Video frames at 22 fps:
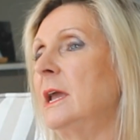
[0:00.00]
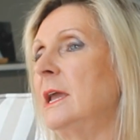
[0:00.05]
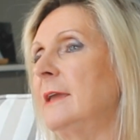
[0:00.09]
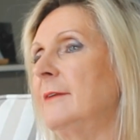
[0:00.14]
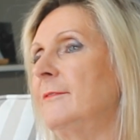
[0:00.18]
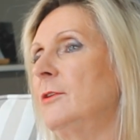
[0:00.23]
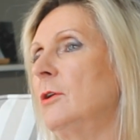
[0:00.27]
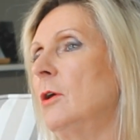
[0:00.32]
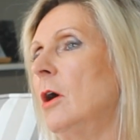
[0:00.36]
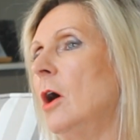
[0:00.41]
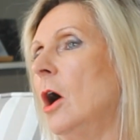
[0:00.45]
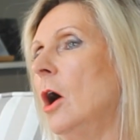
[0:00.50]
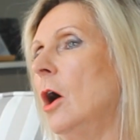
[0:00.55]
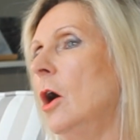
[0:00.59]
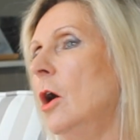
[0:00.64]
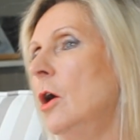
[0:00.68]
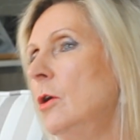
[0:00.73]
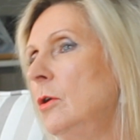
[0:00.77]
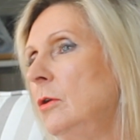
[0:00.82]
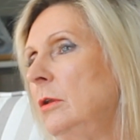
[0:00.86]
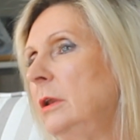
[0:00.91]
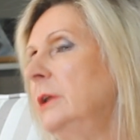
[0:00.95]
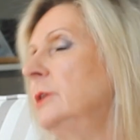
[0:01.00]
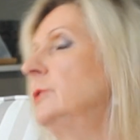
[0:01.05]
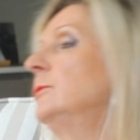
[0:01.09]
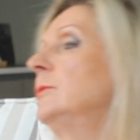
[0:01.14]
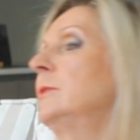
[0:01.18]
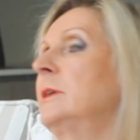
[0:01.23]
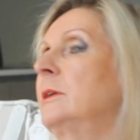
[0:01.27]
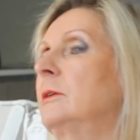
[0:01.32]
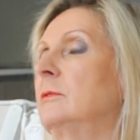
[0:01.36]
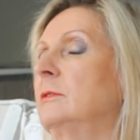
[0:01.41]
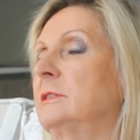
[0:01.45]
If you are only
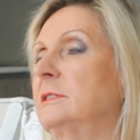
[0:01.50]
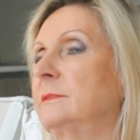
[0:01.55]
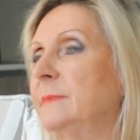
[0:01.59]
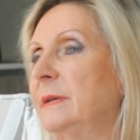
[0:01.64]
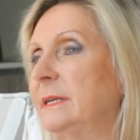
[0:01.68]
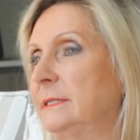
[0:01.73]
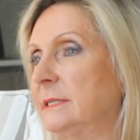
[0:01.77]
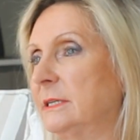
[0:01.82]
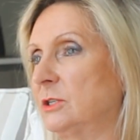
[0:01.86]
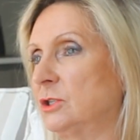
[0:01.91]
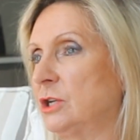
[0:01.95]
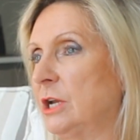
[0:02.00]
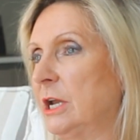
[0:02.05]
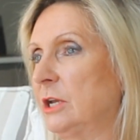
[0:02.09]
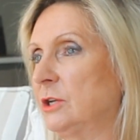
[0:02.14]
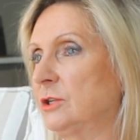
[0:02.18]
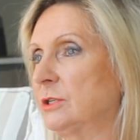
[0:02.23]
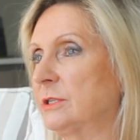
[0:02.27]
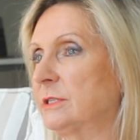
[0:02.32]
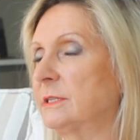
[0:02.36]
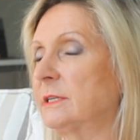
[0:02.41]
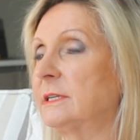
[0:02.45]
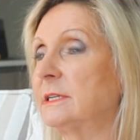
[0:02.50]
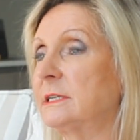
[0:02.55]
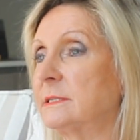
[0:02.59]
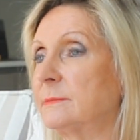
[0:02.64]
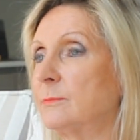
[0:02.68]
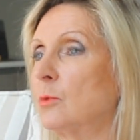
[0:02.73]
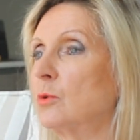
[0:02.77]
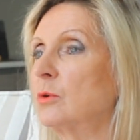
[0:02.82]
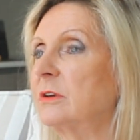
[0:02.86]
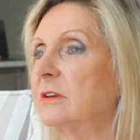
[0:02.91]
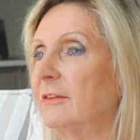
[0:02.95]
doing cosmetic changes, it
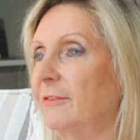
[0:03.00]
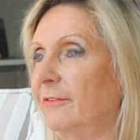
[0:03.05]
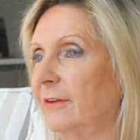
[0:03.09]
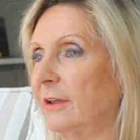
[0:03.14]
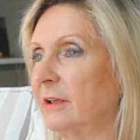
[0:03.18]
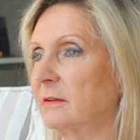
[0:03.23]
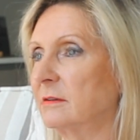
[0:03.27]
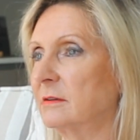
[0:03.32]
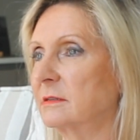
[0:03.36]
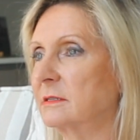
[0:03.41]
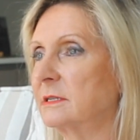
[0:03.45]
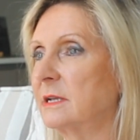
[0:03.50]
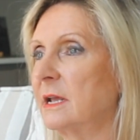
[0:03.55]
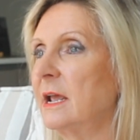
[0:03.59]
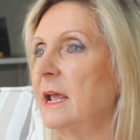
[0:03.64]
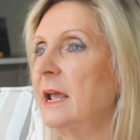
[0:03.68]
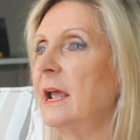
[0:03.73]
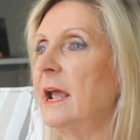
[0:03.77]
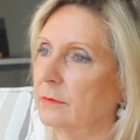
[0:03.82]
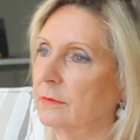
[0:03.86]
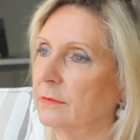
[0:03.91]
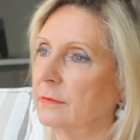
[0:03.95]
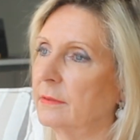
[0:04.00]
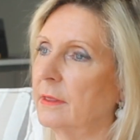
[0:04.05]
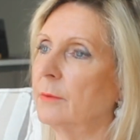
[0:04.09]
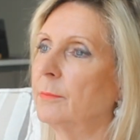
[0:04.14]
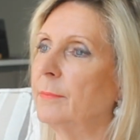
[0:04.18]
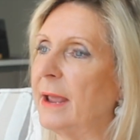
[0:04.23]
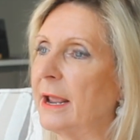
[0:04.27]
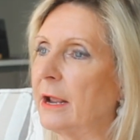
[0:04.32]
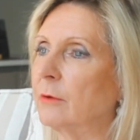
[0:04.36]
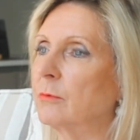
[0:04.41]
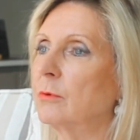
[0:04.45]
is more difficult. The
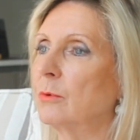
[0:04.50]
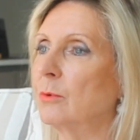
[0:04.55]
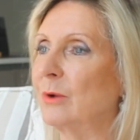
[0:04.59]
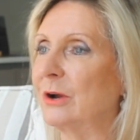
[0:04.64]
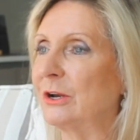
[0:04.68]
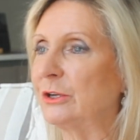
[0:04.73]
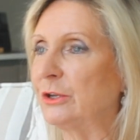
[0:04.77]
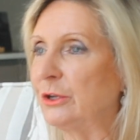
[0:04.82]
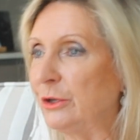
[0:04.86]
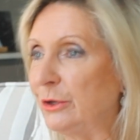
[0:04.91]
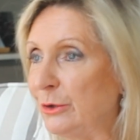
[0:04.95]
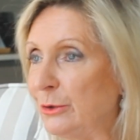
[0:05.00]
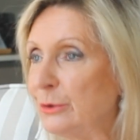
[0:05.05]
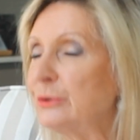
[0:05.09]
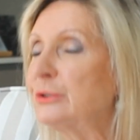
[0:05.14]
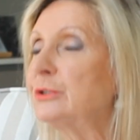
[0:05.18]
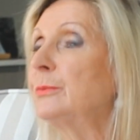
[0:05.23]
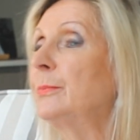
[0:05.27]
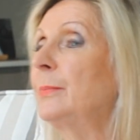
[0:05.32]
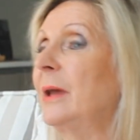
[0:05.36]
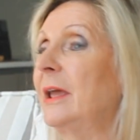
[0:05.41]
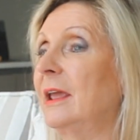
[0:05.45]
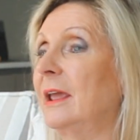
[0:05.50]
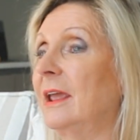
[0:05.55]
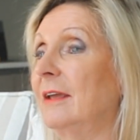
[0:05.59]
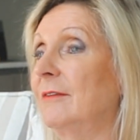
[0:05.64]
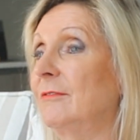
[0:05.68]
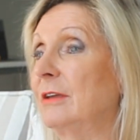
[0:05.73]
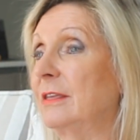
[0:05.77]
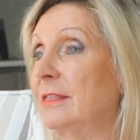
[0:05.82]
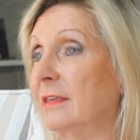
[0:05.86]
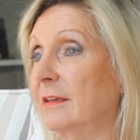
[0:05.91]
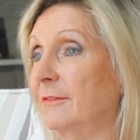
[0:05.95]
bank will want you to pay
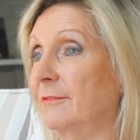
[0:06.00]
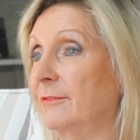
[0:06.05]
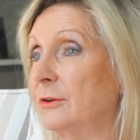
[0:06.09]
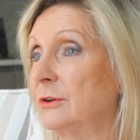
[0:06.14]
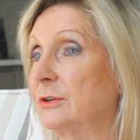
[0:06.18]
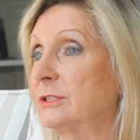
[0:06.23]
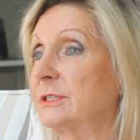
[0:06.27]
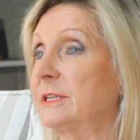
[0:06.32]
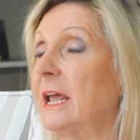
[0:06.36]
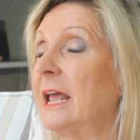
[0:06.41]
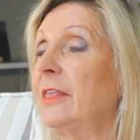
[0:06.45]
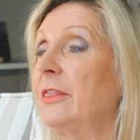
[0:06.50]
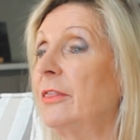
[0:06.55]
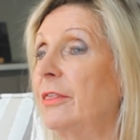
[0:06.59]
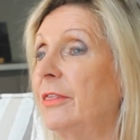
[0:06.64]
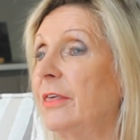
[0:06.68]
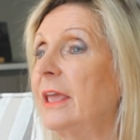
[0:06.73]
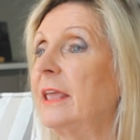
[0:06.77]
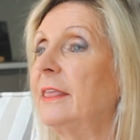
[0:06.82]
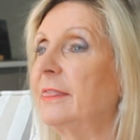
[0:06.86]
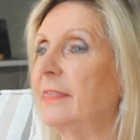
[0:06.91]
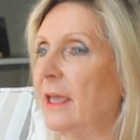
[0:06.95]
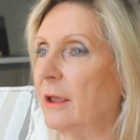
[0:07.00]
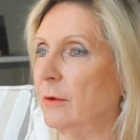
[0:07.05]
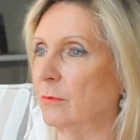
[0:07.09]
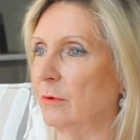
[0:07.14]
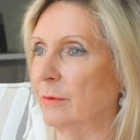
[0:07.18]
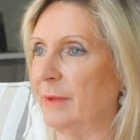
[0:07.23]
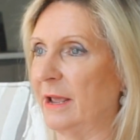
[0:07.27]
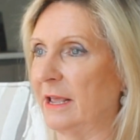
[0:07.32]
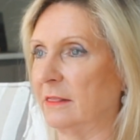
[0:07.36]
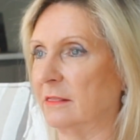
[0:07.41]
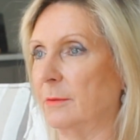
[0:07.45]
everything first, and then they
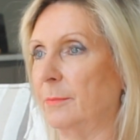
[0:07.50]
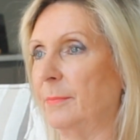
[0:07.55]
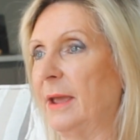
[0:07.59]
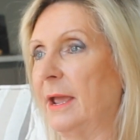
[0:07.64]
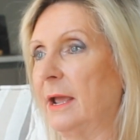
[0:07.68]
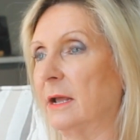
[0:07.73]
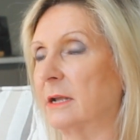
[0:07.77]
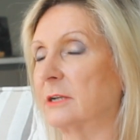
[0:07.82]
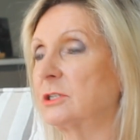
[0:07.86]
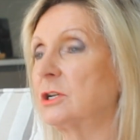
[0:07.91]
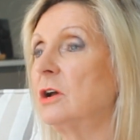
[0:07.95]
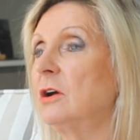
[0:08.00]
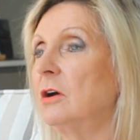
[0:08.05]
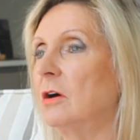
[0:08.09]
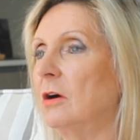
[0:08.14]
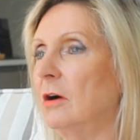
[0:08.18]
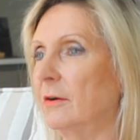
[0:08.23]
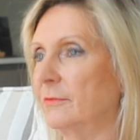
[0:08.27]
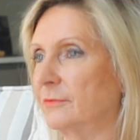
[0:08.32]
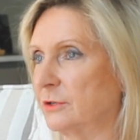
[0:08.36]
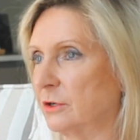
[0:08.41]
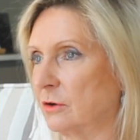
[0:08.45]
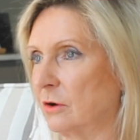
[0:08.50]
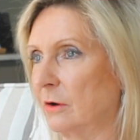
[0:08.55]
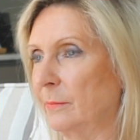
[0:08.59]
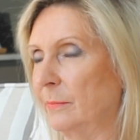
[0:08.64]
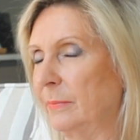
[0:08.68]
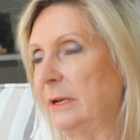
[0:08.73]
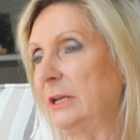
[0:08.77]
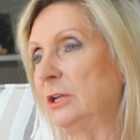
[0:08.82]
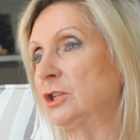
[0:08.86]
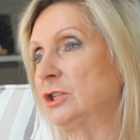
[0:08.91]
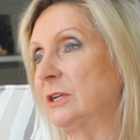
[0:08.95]
will make the payout after
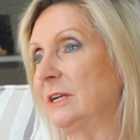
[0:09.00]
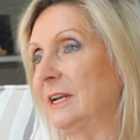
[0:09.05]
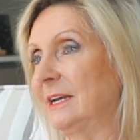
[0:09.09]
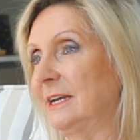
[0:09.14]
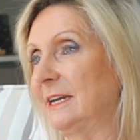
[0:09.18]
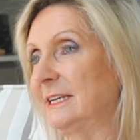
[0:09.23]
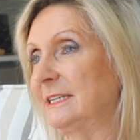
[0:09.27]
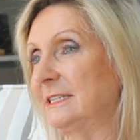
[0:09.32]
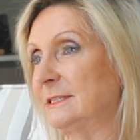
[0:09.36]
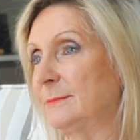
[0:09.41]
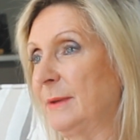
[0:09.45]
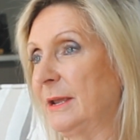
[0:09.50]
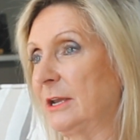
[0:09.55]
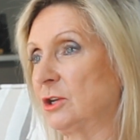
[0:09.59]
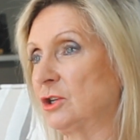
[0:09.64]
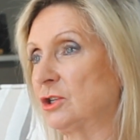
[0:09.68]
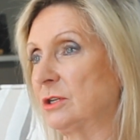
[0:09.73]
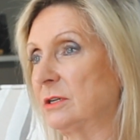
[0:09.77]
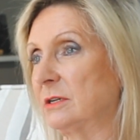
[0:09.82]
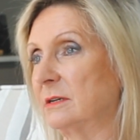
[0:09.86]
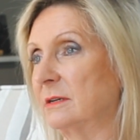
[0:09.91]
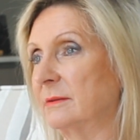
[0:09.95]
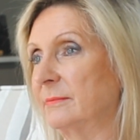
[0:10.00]
completion and inspection.